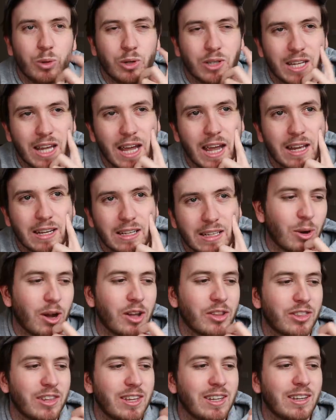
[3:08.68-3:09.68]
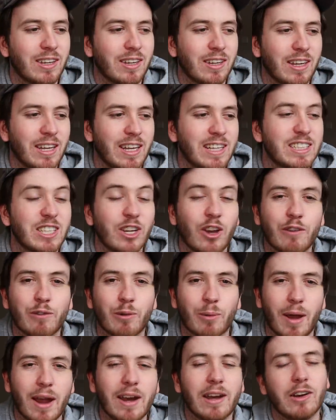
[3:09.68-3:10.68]
would get. So I think, is he
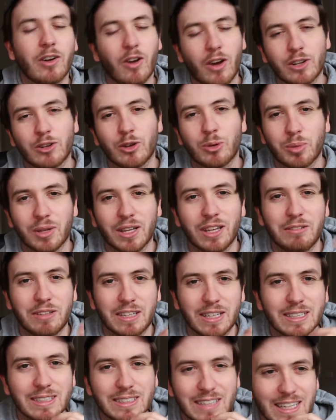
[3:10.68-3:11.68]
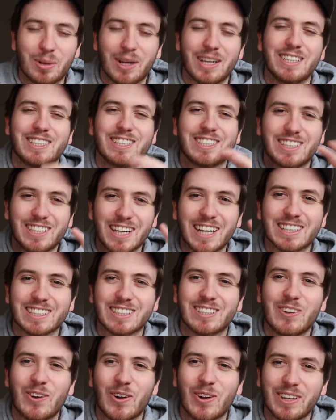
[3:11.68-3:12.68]
overrated? I do believe he is. But he's
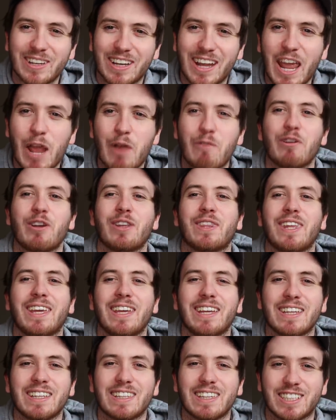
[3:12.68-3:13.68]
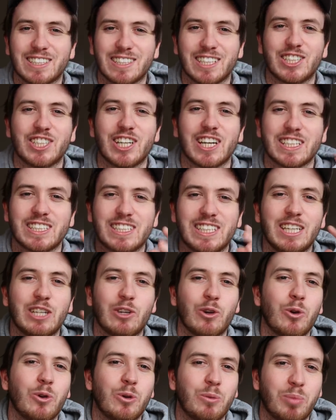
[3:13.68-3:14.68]
just got everything that suggests he
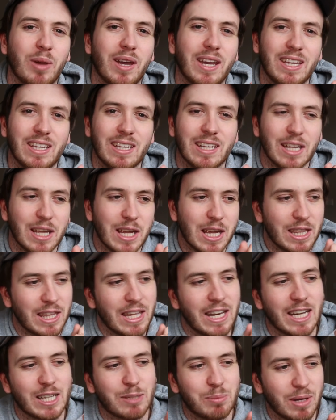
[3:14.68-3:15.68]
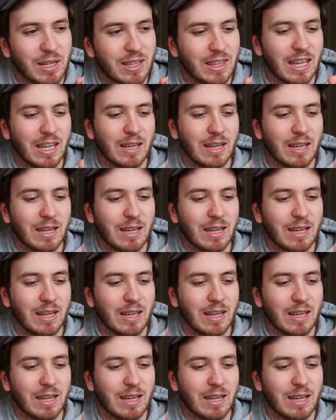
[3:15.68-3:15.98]
could be the next big